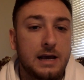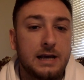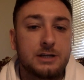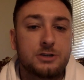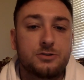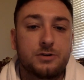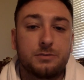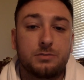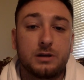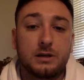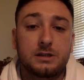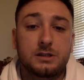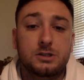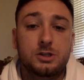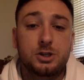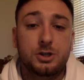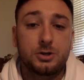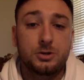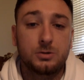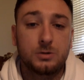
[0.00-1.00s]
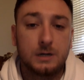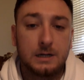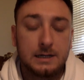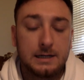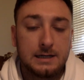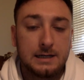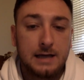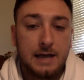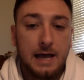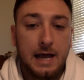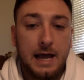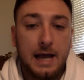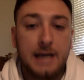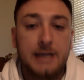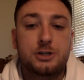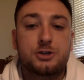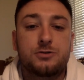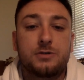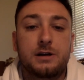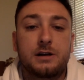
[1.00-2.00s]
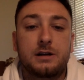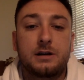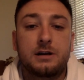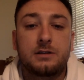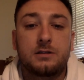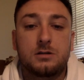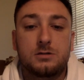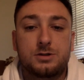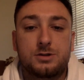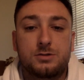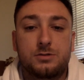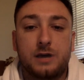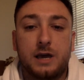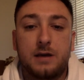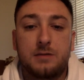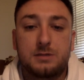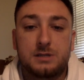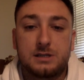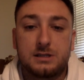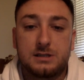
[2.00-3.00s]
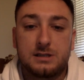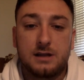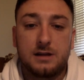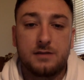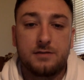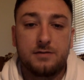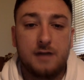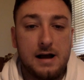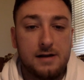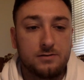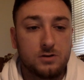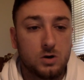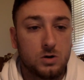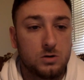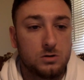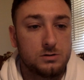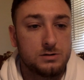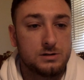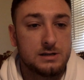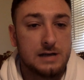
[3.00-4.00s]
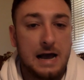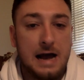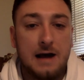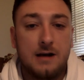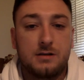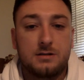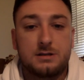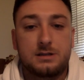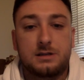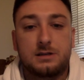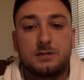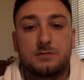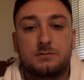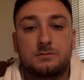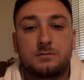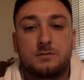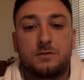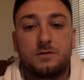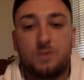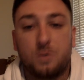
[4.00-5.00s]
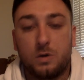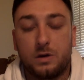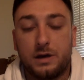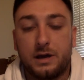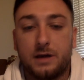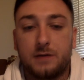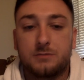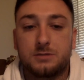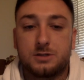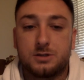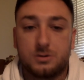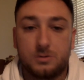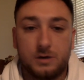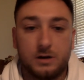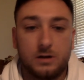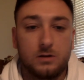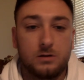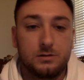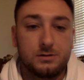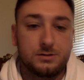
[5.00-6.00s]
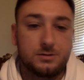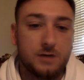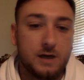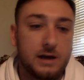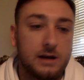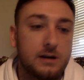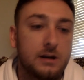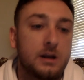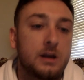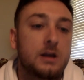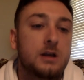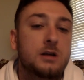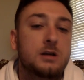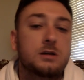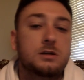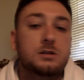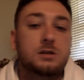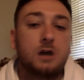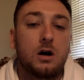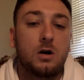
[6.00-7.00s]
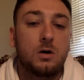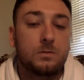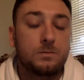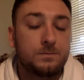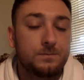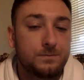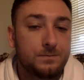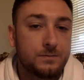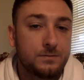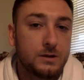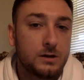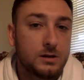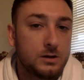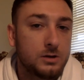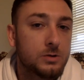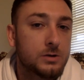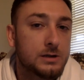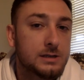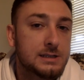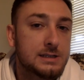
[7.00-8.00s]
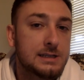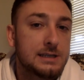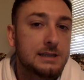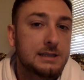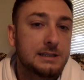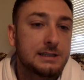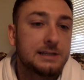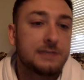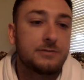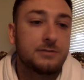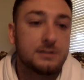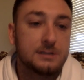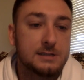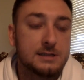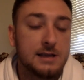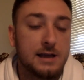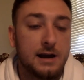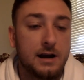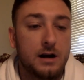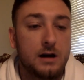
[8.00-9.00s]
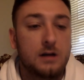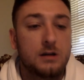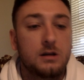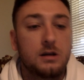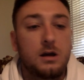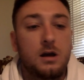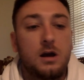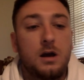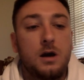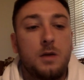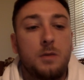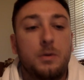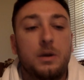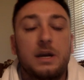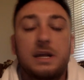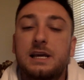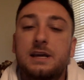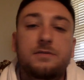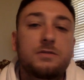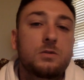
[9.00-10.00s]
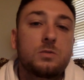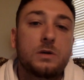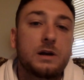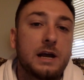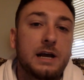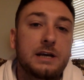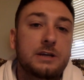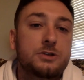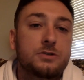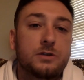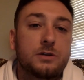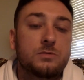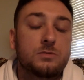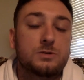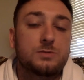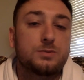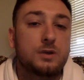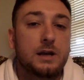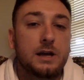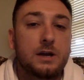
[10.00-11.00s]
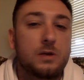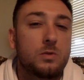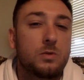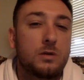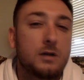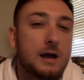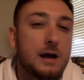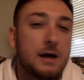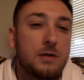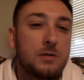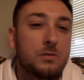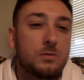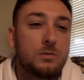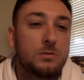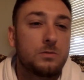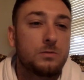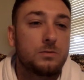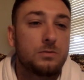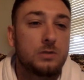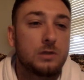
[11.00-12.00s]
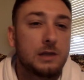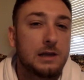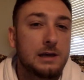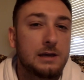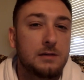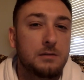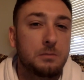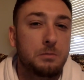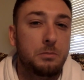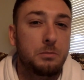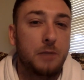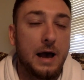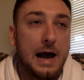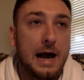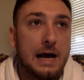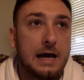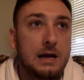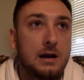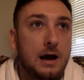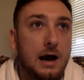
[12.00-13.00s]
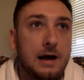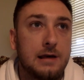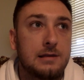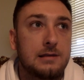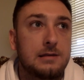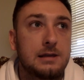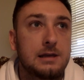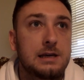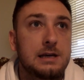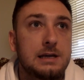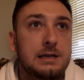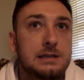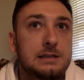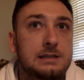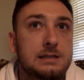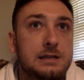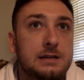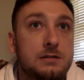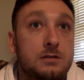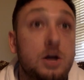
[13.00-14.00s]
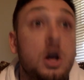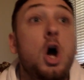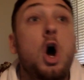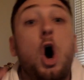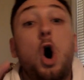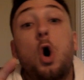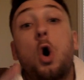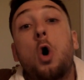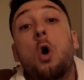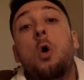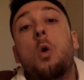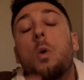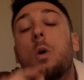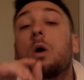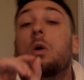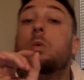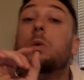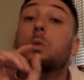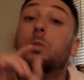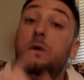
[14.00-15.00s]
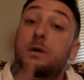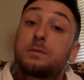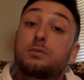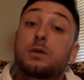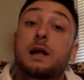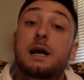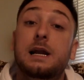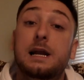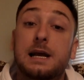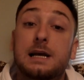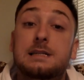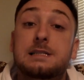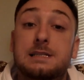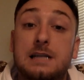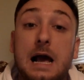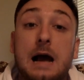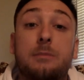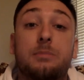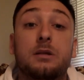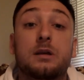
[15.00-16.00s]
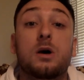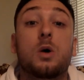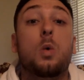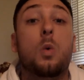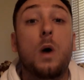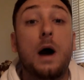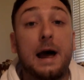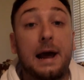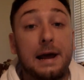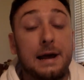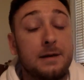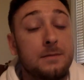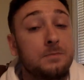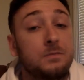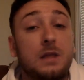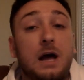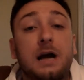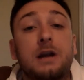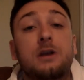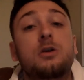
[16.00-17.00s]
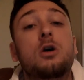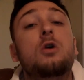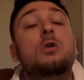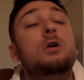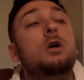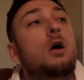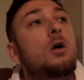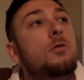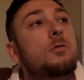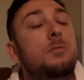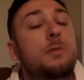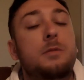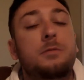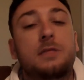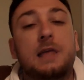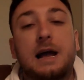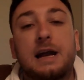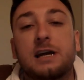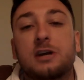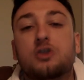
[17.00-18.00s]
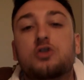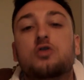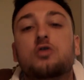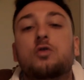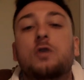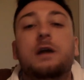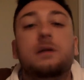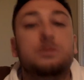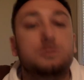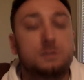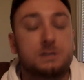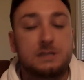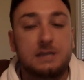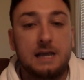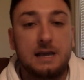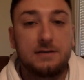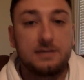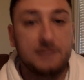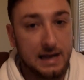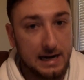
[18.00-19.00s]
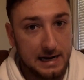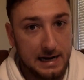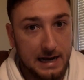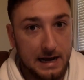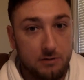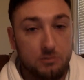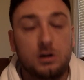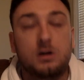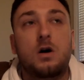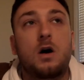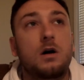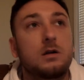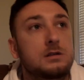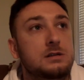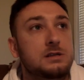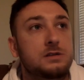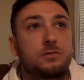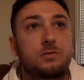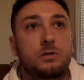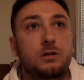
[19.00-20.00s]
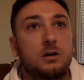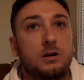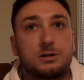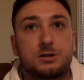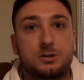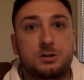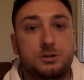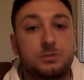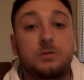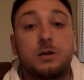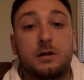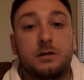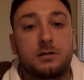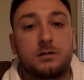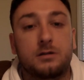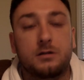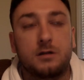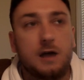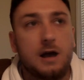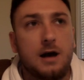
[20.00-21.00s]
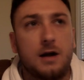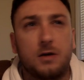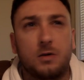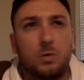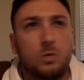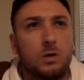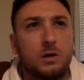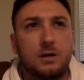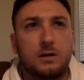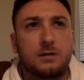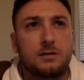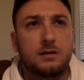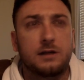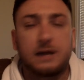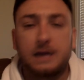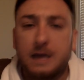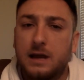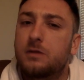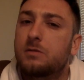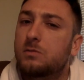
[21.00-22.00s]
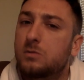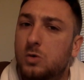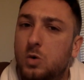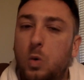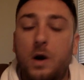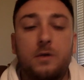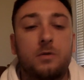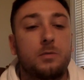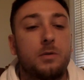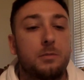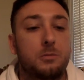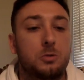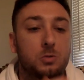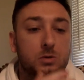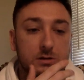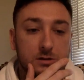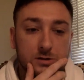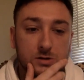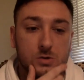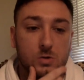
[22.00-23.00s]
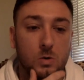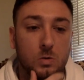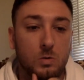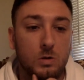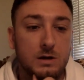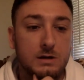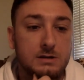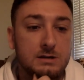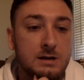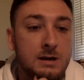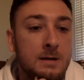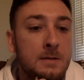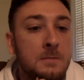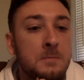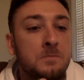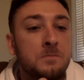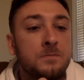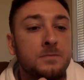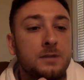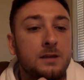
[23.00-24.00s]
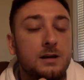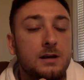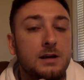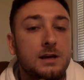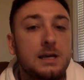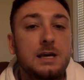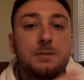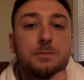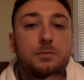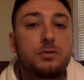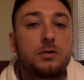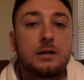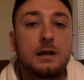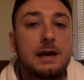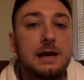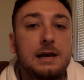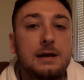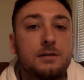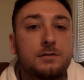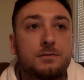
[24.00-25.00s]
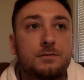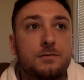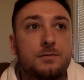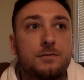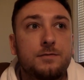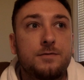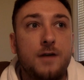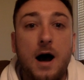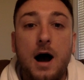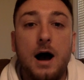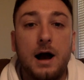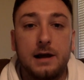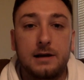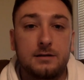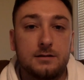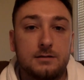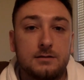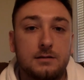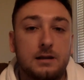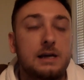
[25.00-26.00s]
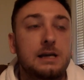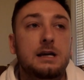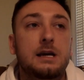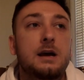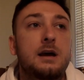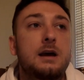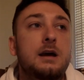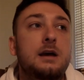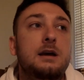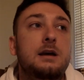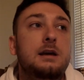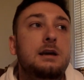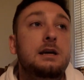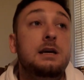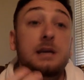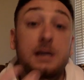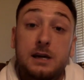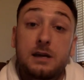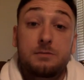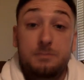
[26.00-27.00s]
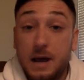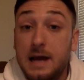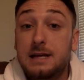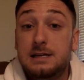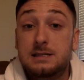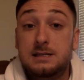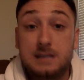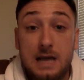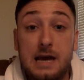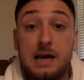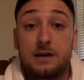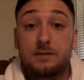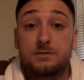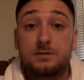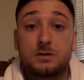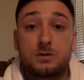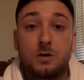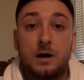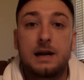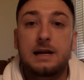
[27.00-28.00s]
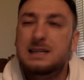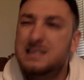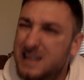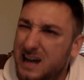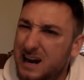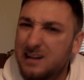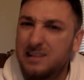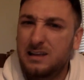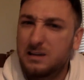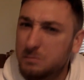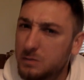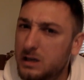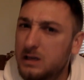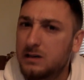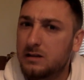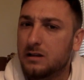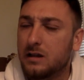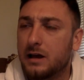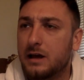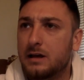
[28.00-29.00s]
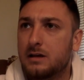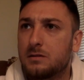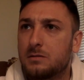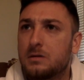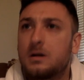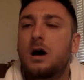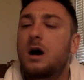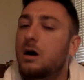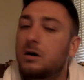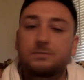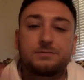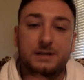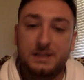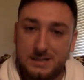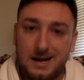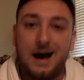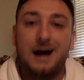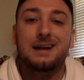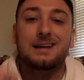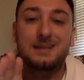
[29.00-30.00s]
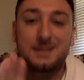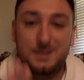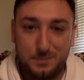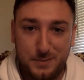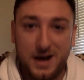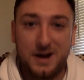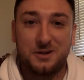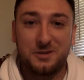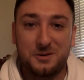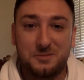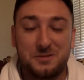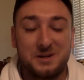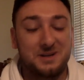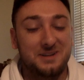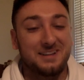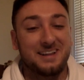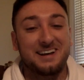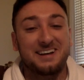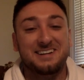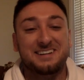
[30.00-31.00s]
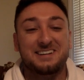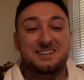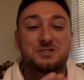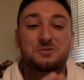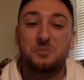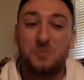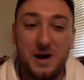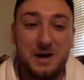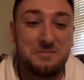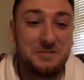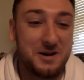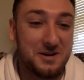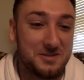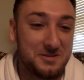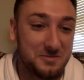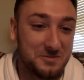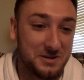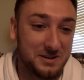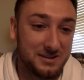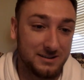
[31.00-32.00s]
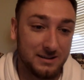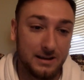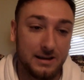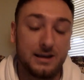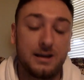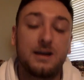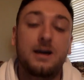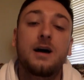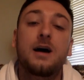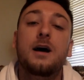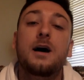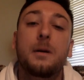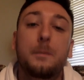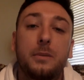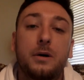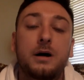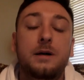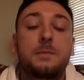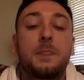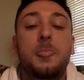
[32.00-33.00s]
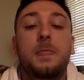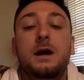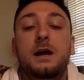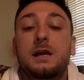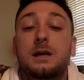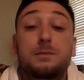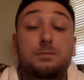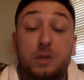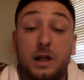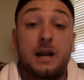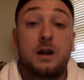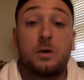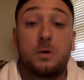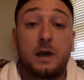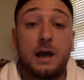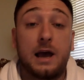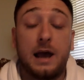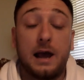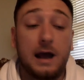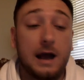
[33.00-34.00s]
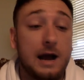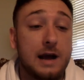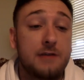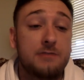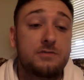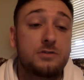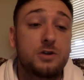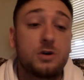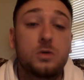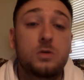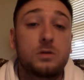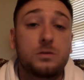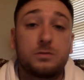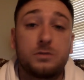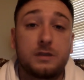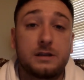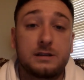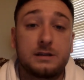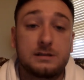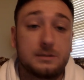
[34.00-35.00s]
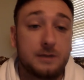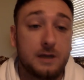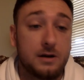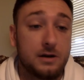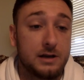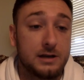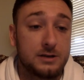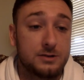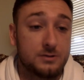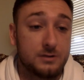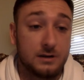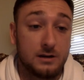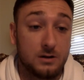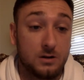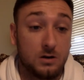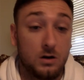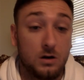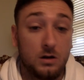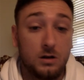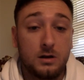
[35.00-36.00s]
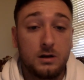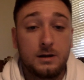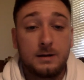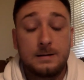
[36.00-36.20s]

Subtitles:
Adrian played 2. Adrian in those 2 games conceded 5 goals. Alisson 4 games, 3 goals, right? So you can see the difference there. But even when Adrian was playing, we're not playing bad. I think he did. Oh, when we played against Napoli away, I know y'all remember that incredible save that he had. Regardless if we lost 2-0 or not, or 1-0, I can't quite remember what the score was. He played fine. Like, he can make saves, right? He's kind of like Mignolet. No, he's not. He's better than Mignolet. He's way better than Mignolet. But he played okay. I have no complaints about Adrian at all.